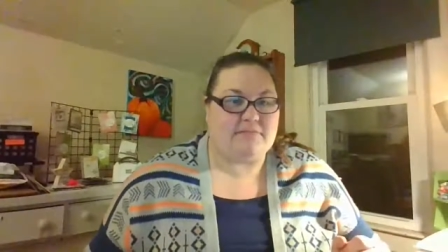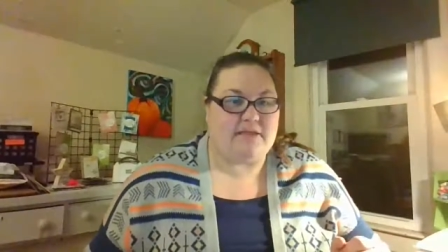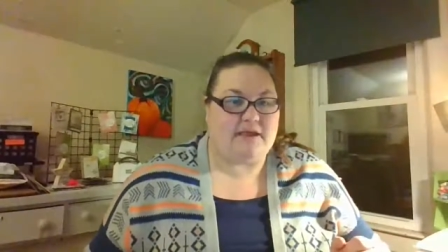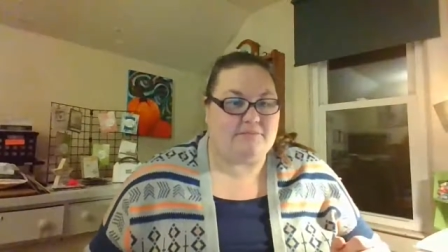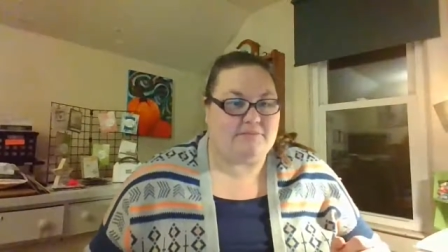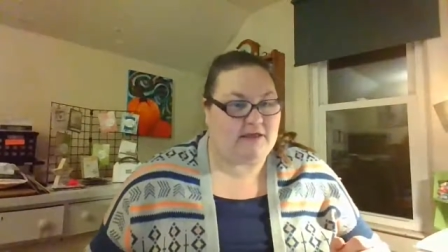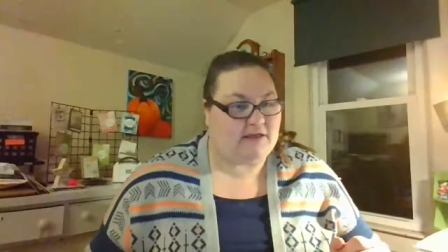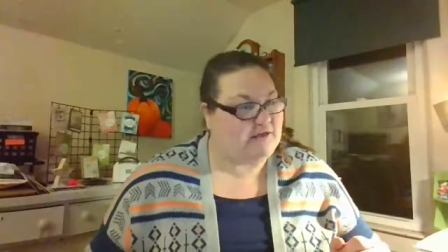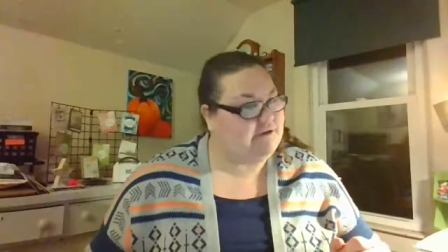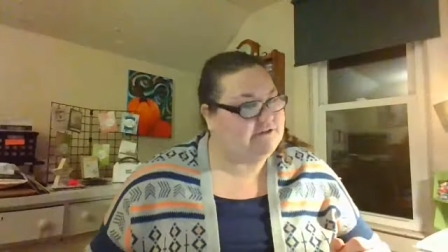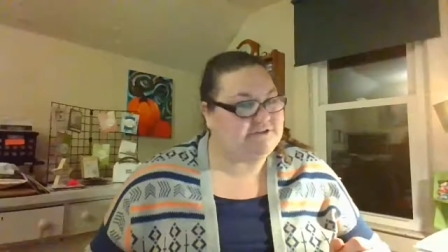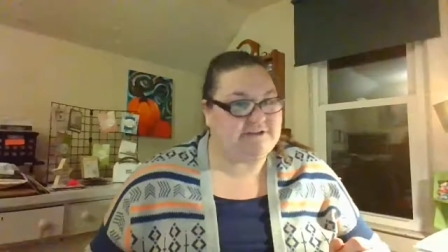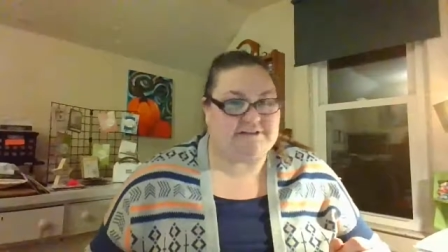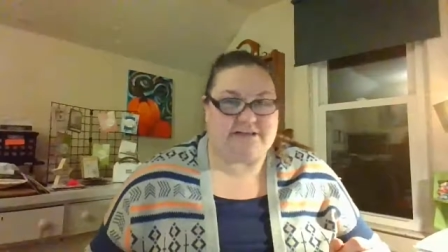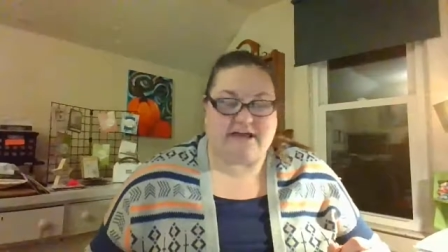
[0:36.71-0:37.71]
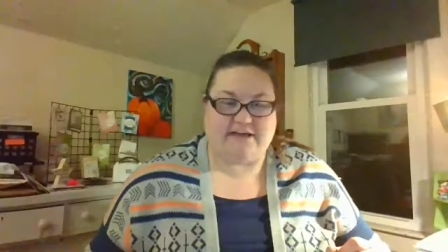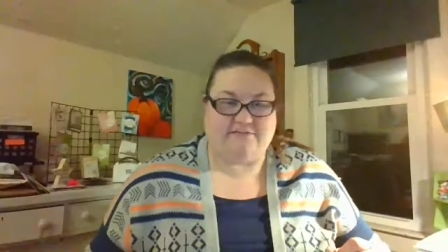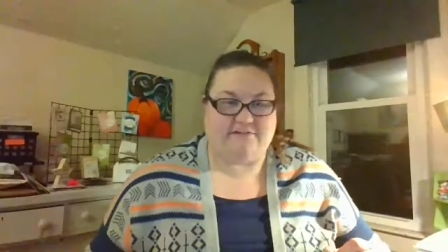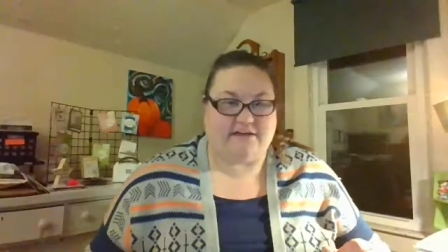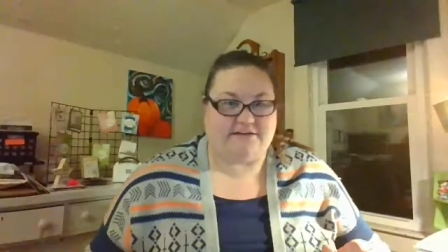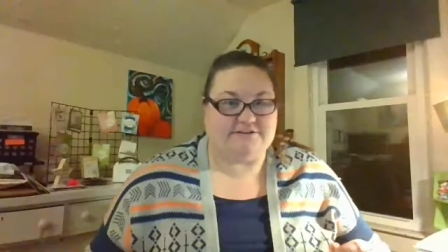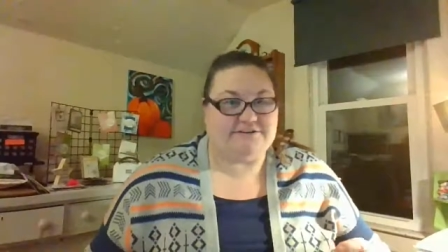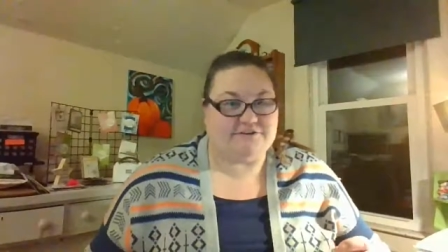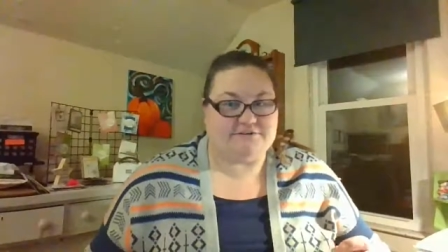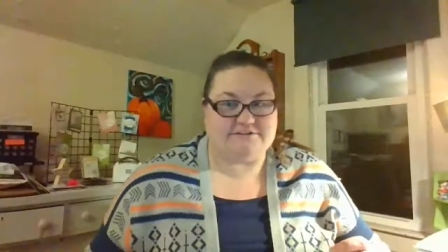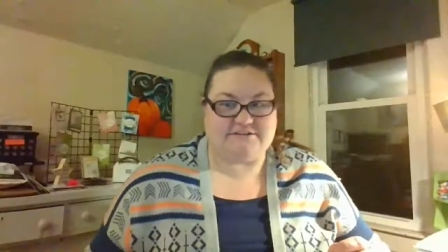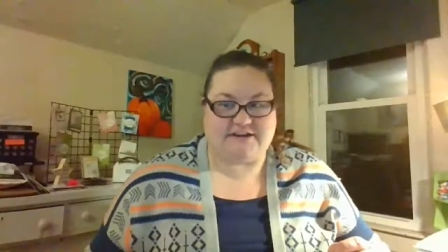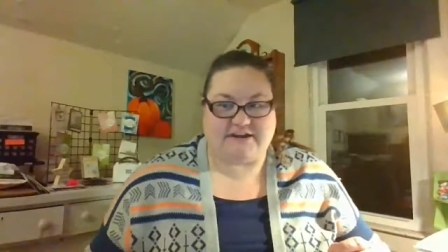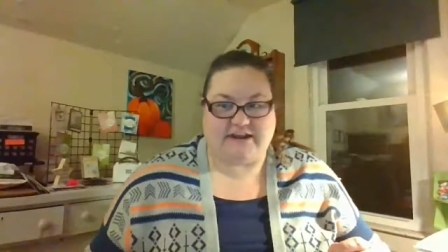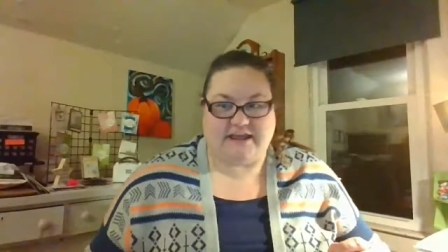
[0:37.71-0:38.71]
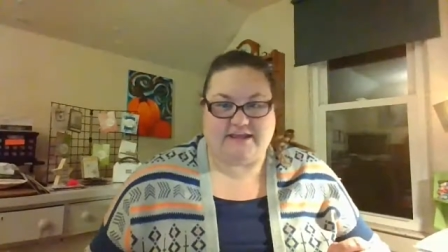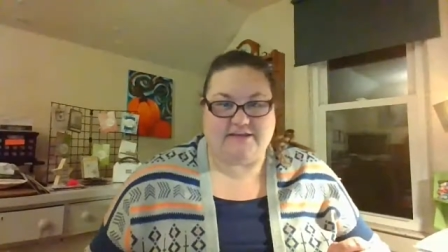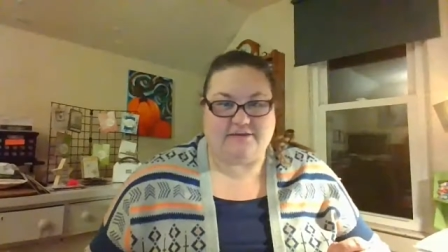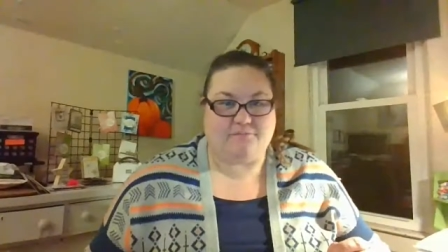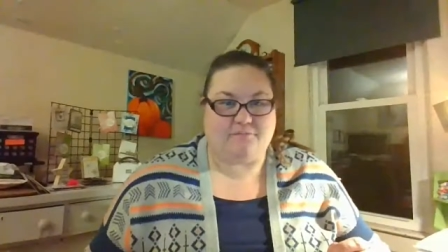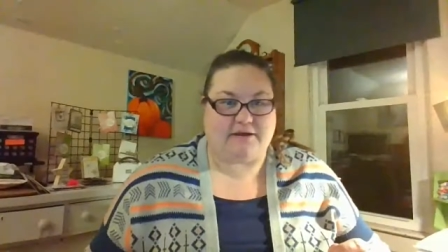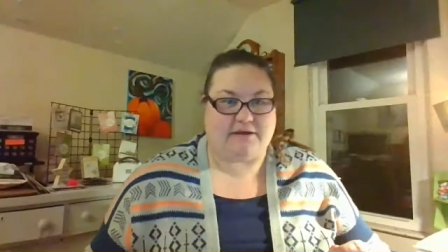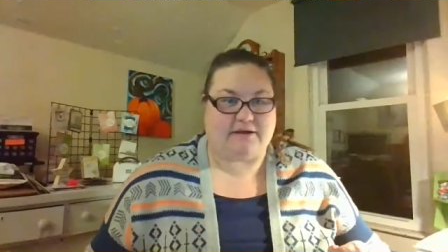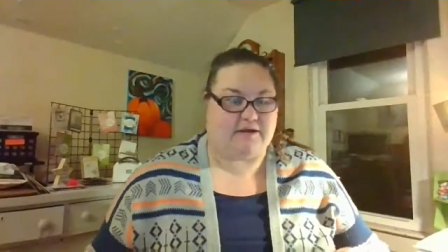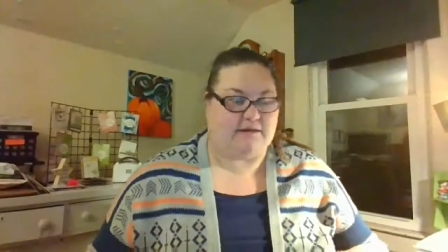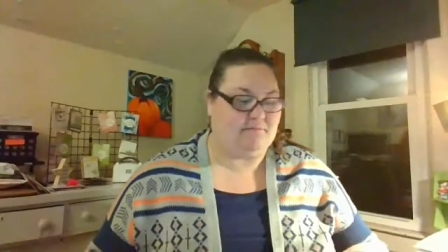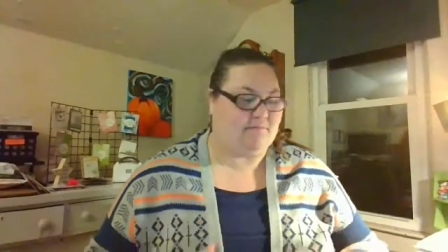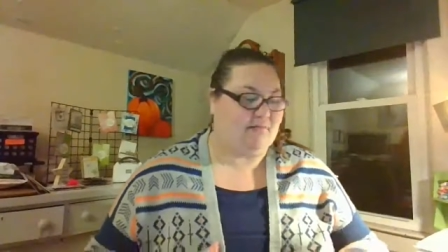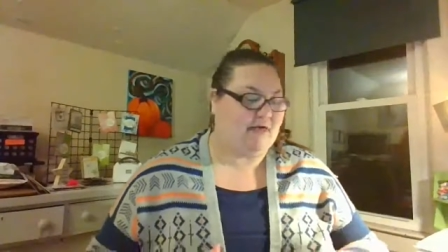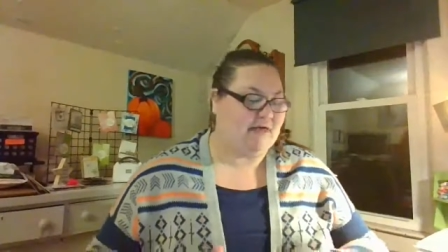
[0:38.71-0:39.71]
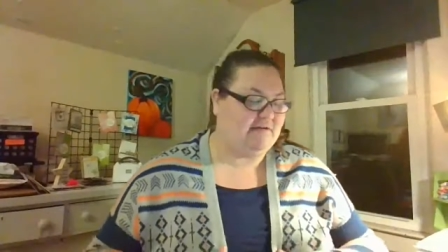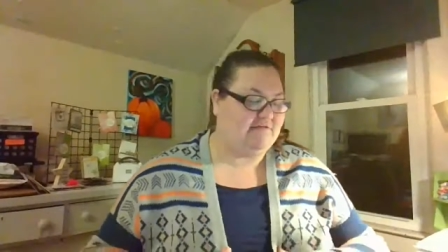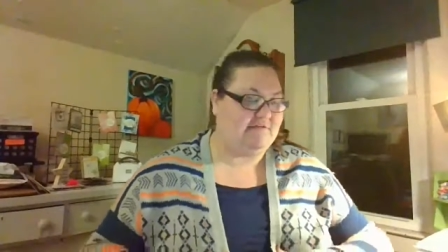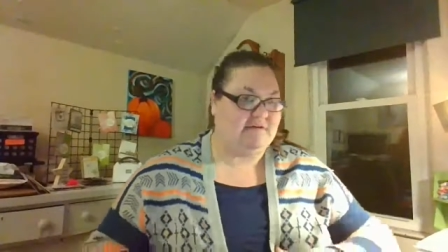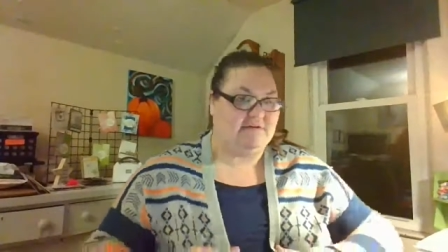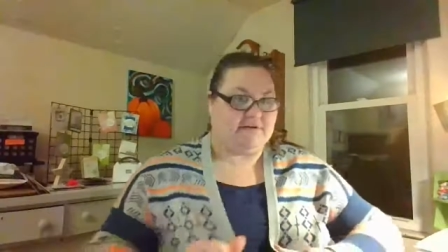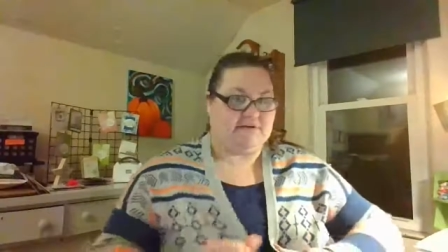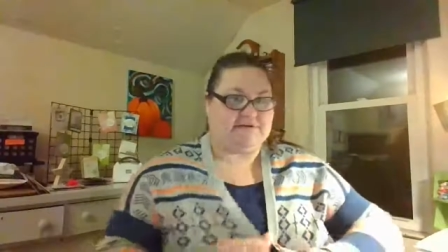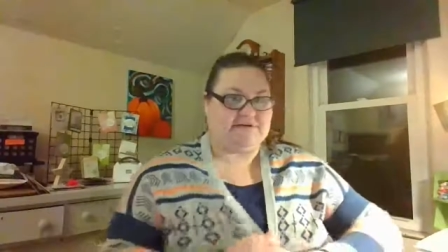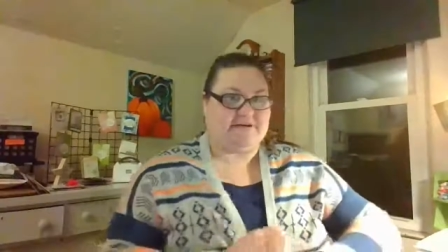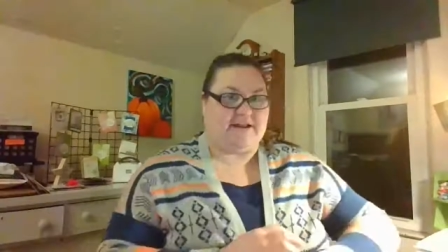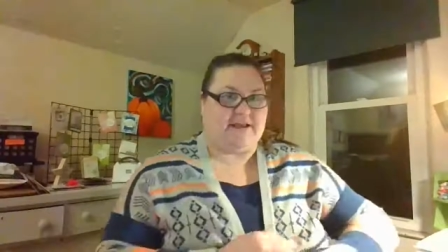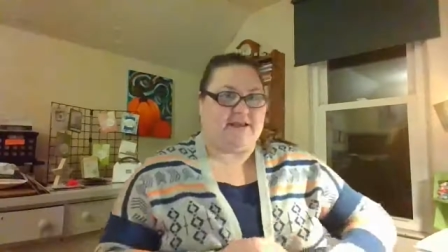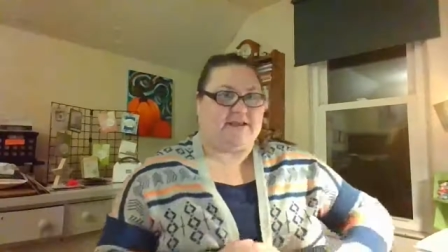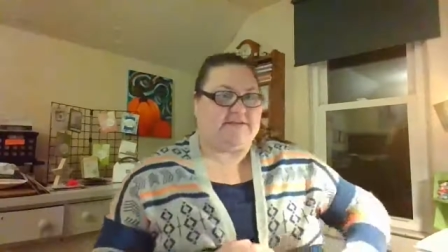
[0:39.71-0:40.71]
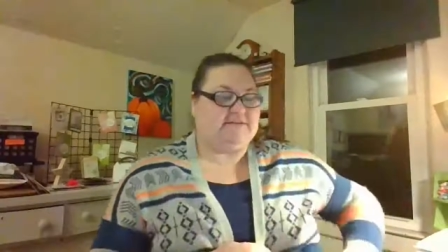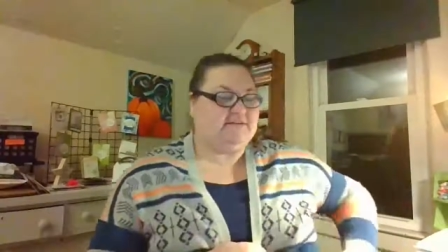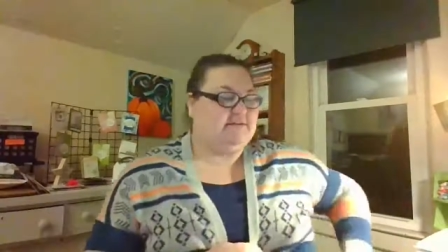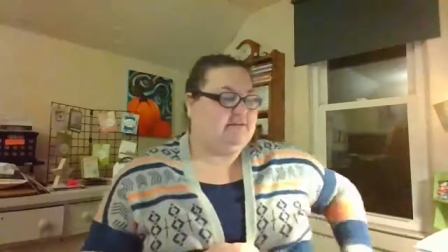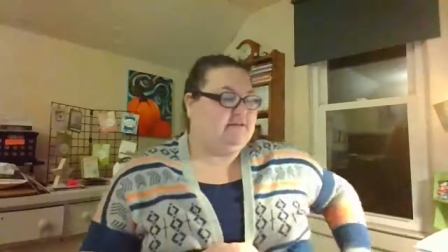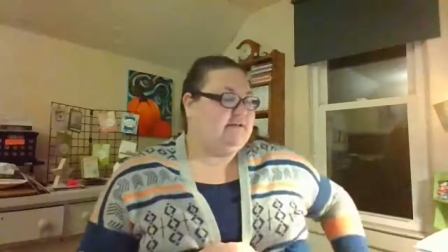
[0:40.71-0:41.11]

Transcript: I'm not usually live on Tuesday night, but I am live here tonight.